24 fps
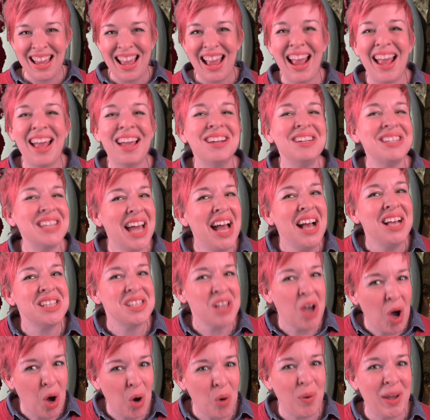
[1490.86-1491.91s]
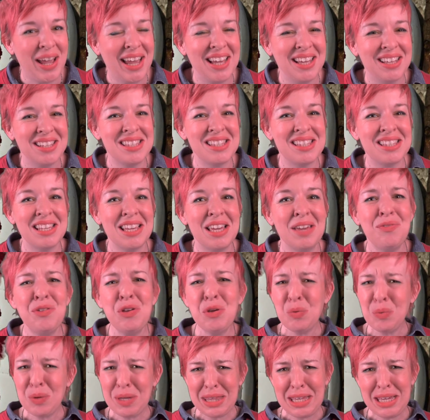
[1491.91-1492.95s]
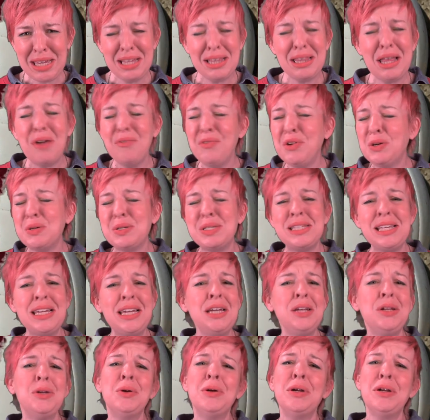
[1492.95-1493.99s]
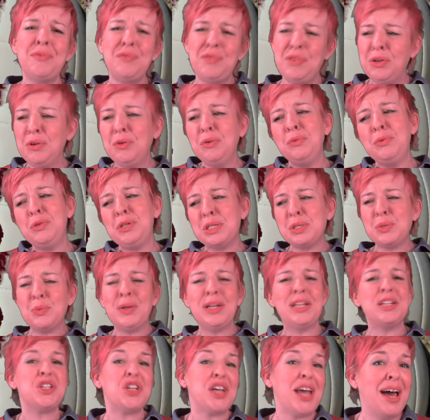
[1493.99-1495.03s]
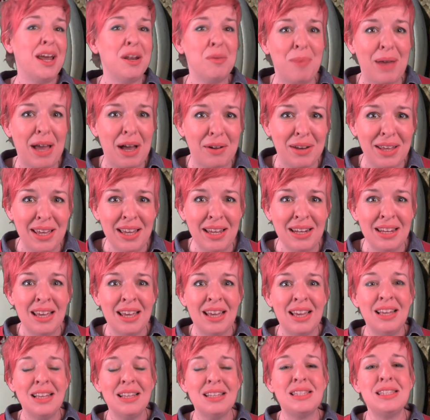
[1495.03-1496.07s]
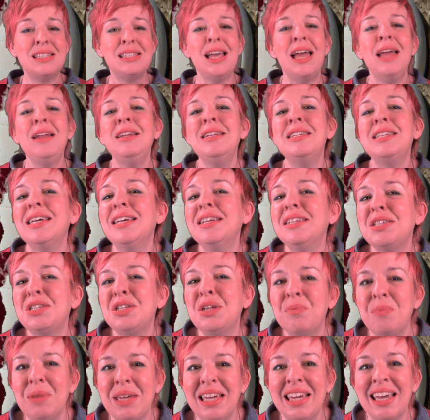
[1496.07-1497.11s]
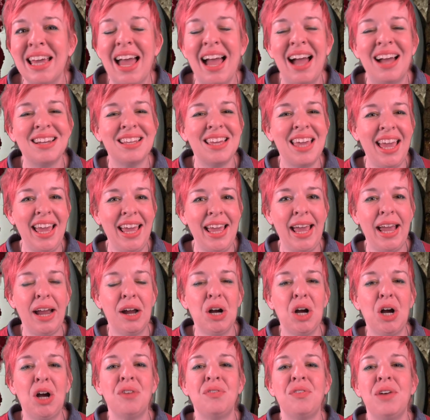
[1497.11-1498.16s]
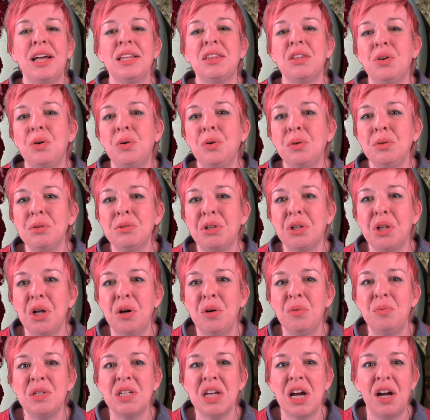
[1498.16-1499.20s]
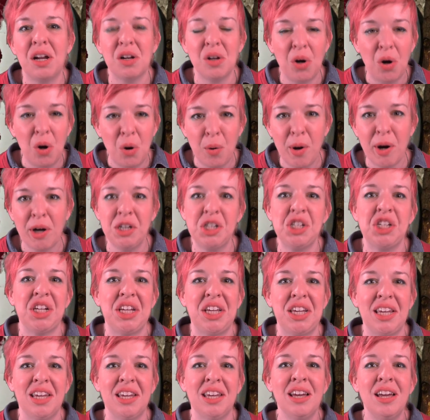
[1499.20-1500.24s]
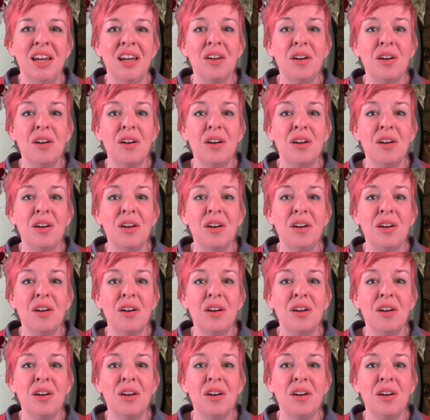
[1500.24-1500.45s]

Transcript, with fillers: And as always, if you really love your scene or if you just want to chat about it, send it to me at kharoff at theoldglobe.org,